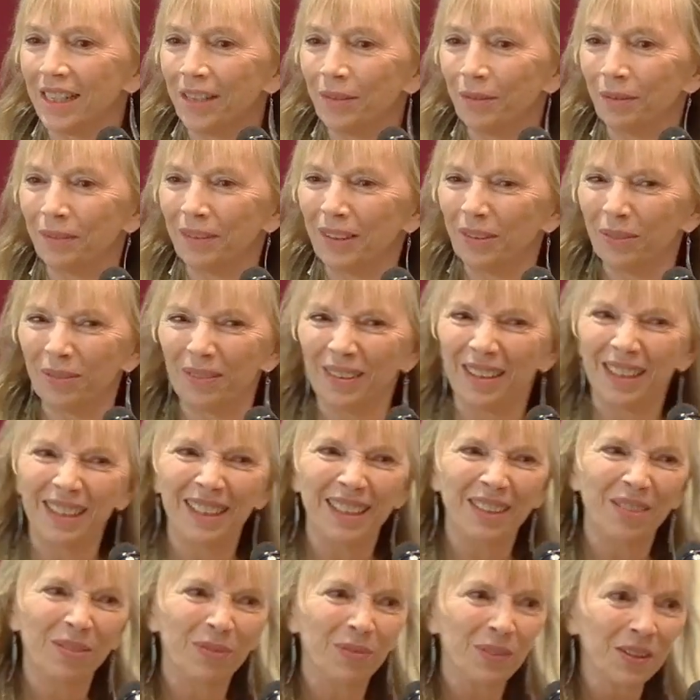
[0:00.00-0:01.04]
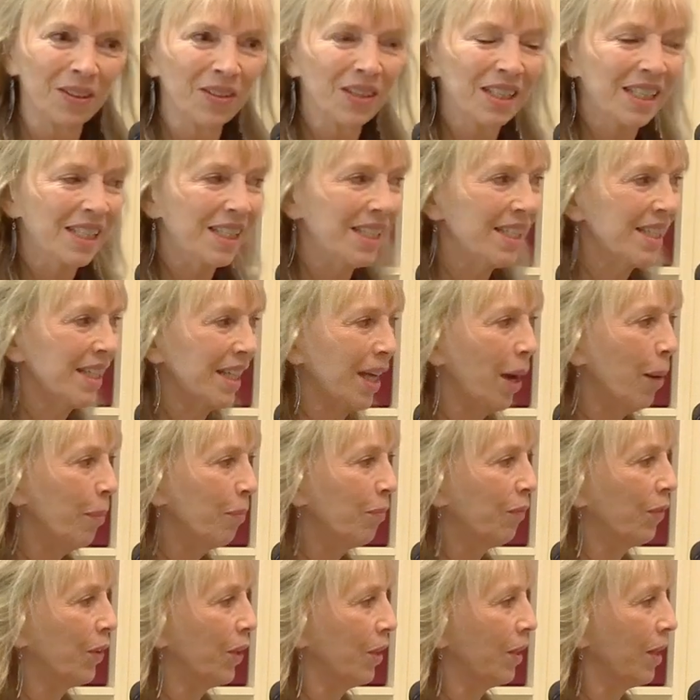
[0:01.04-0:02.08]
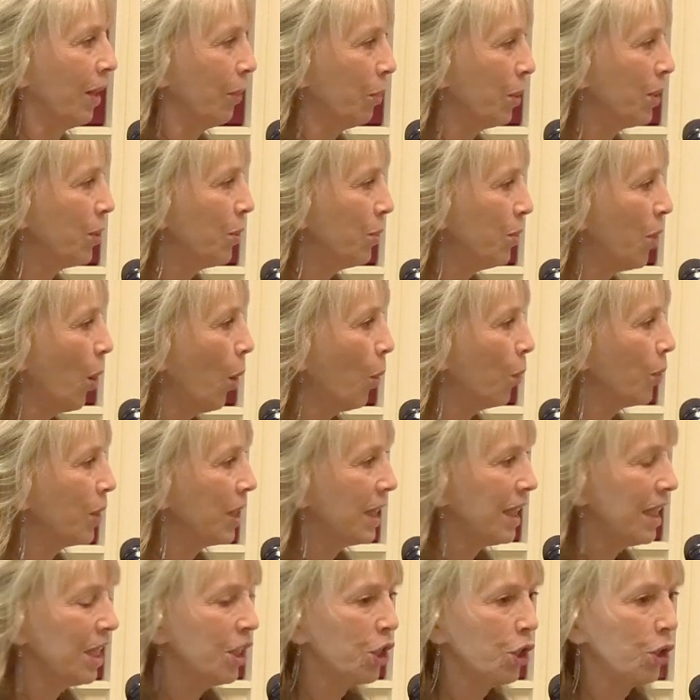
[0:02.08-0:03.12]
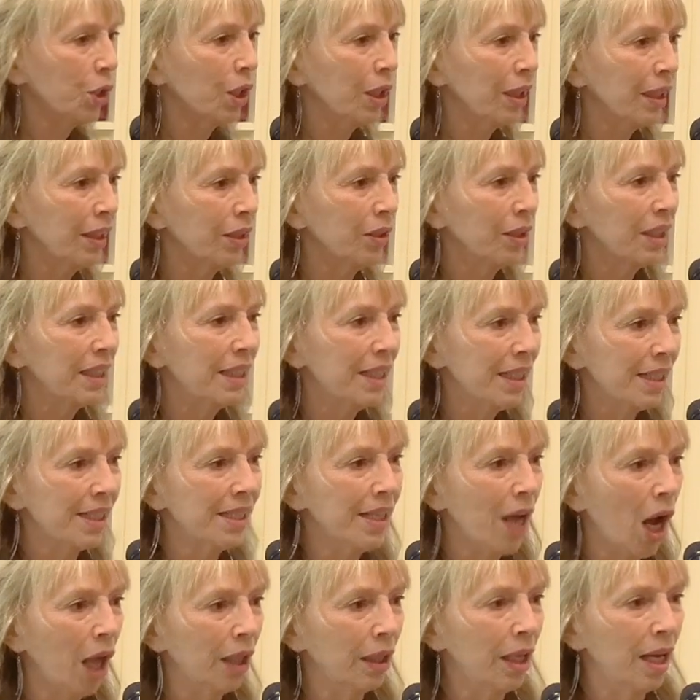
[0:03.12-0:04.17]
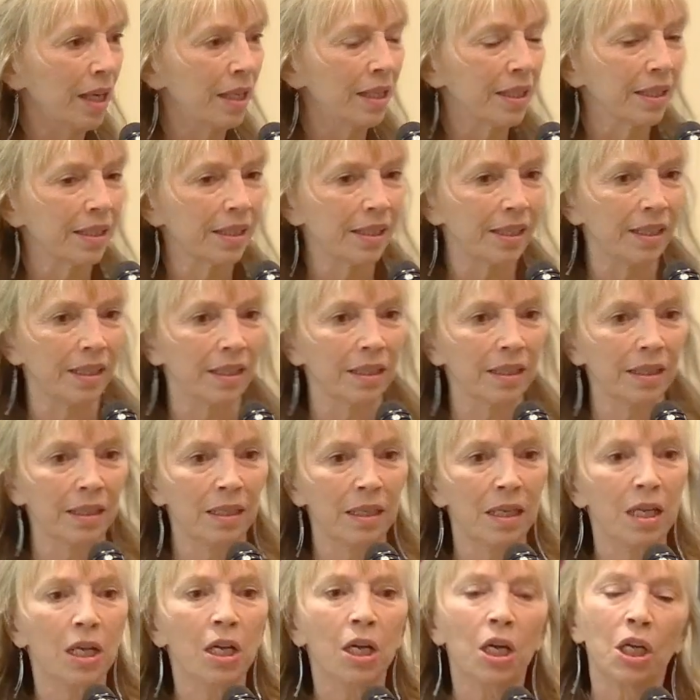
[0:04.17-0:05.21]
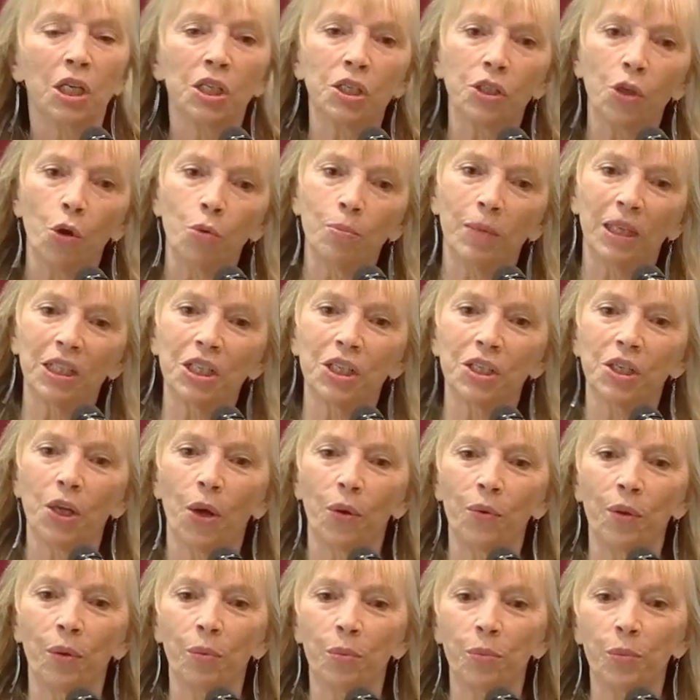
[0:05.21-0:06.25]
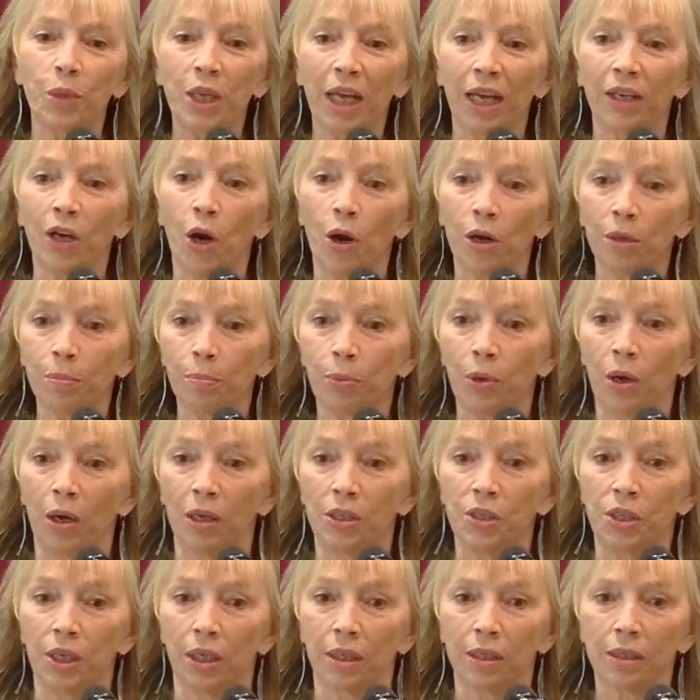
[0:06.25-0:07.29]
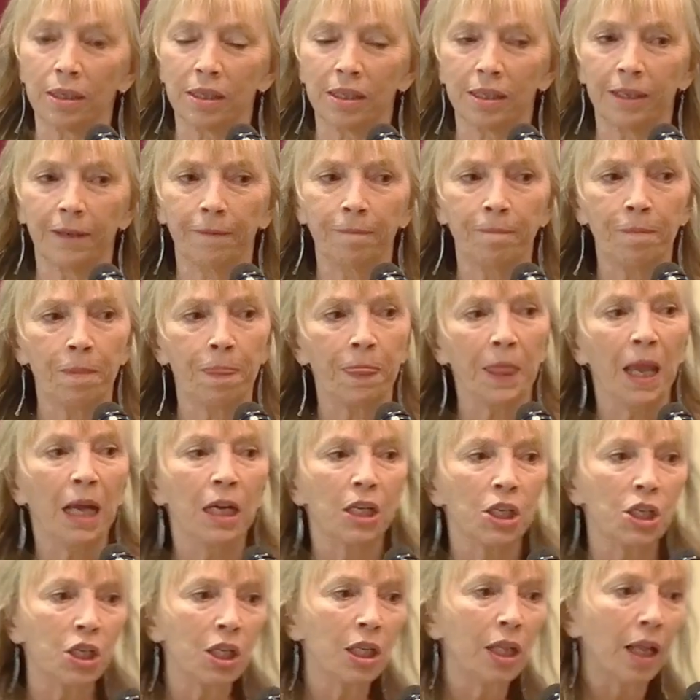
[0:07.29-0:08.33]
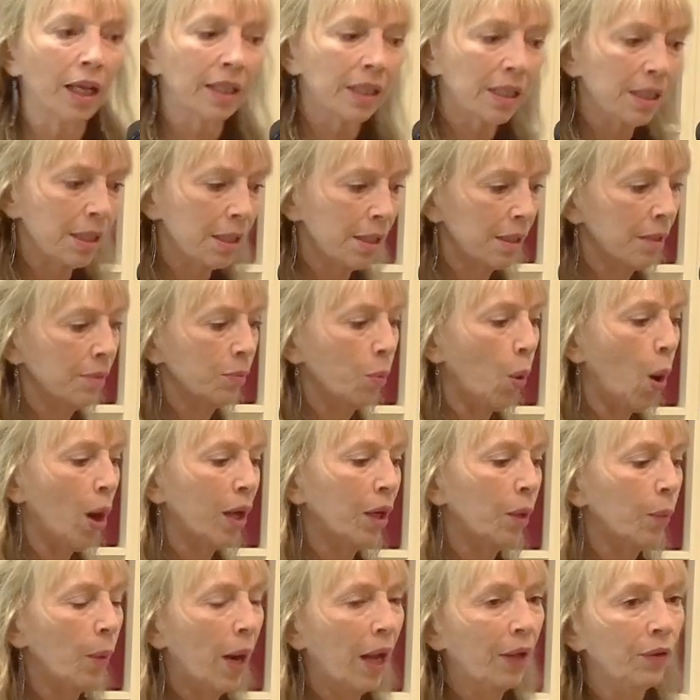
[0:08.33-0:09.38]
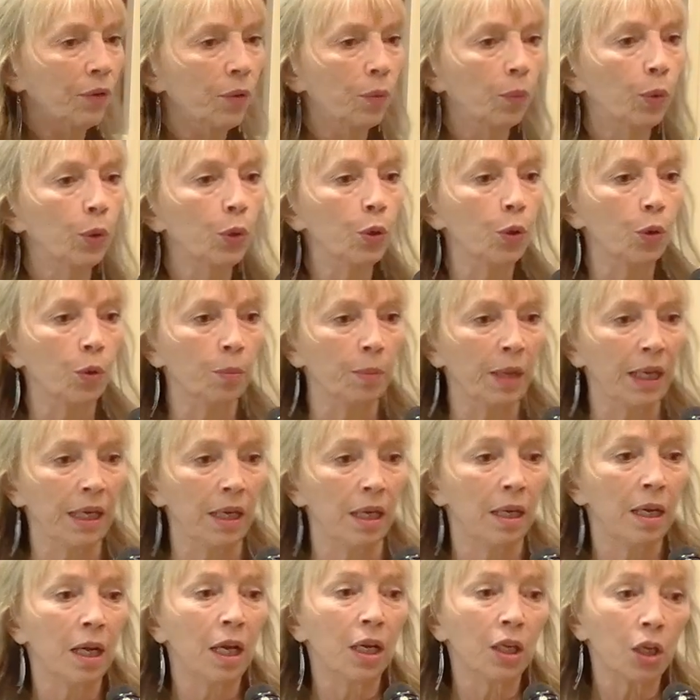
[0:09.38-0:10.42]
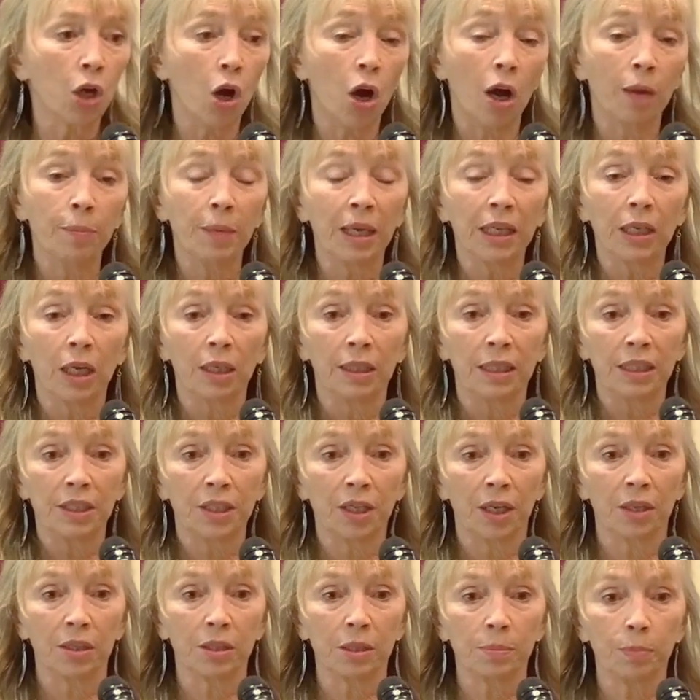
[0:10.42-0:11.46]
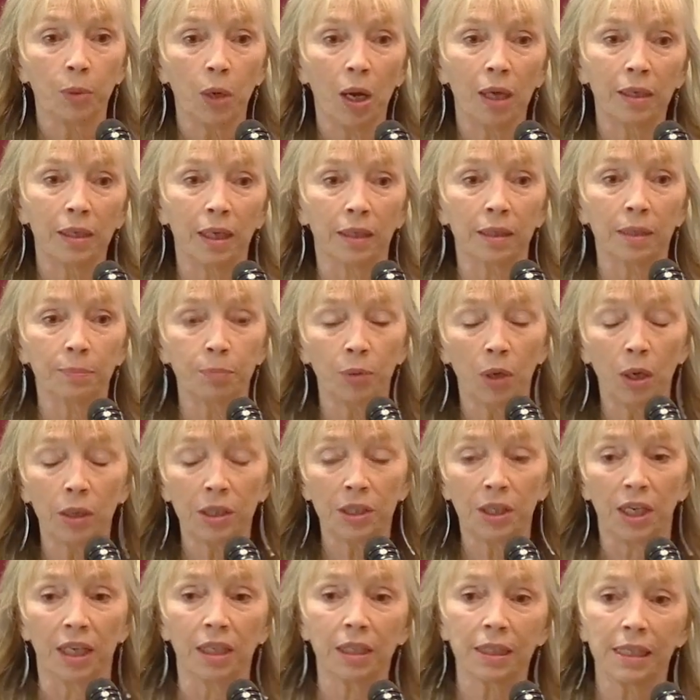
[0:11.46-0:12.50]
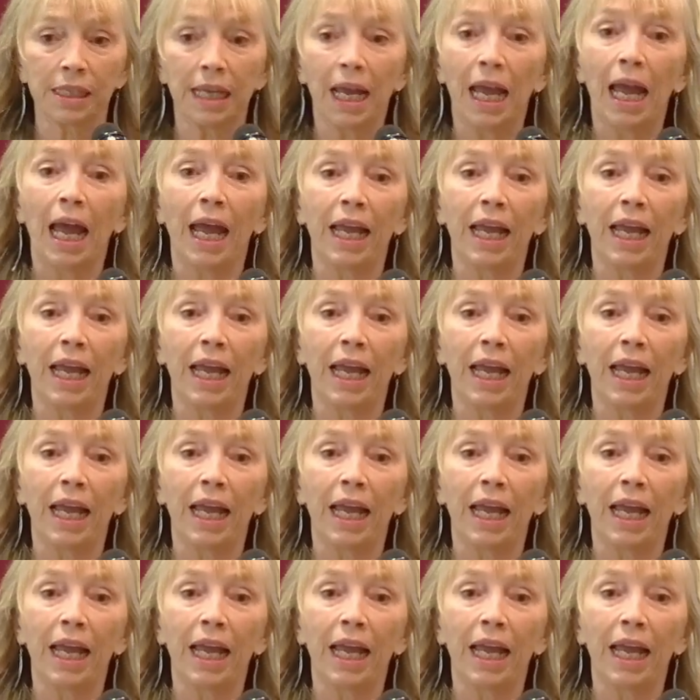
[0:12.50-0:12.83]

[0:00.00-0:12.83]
You feel this discomfort when you know the teacher clearly does not like this kid. So much so that when we had art projects, she'd let us walk around the room and comment on each other's projects.